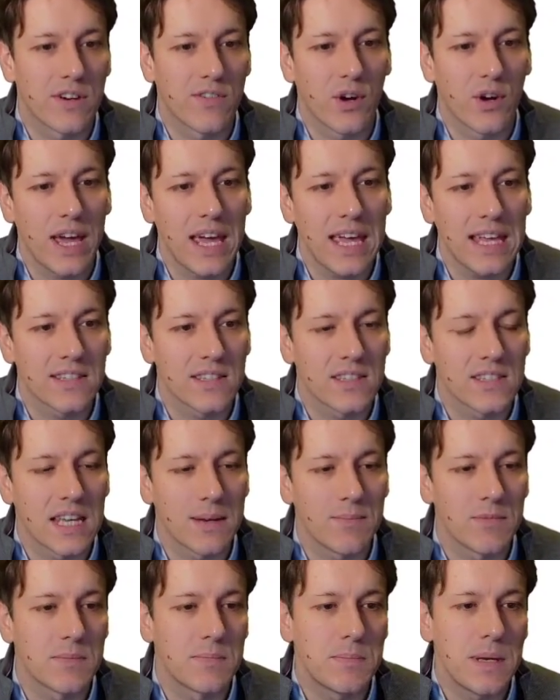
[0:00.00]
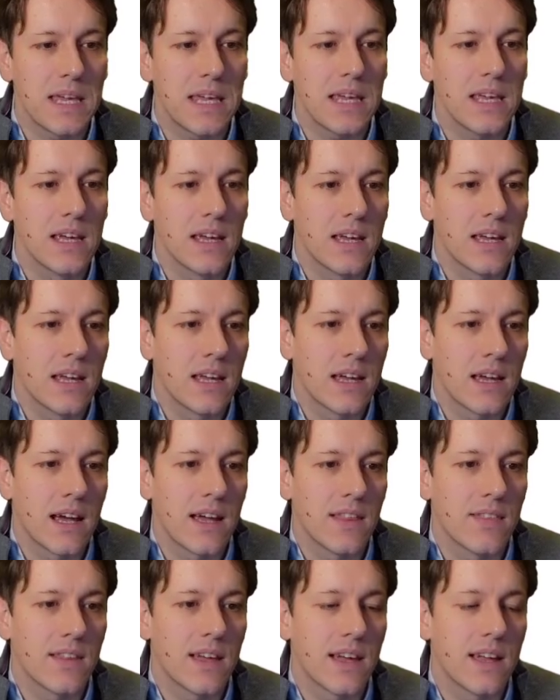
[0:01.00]
Right? I've got A is the same as B,
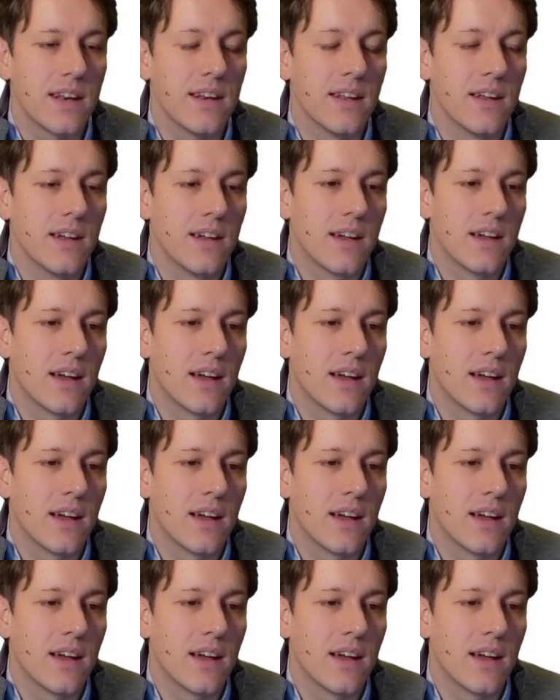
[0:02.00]
and then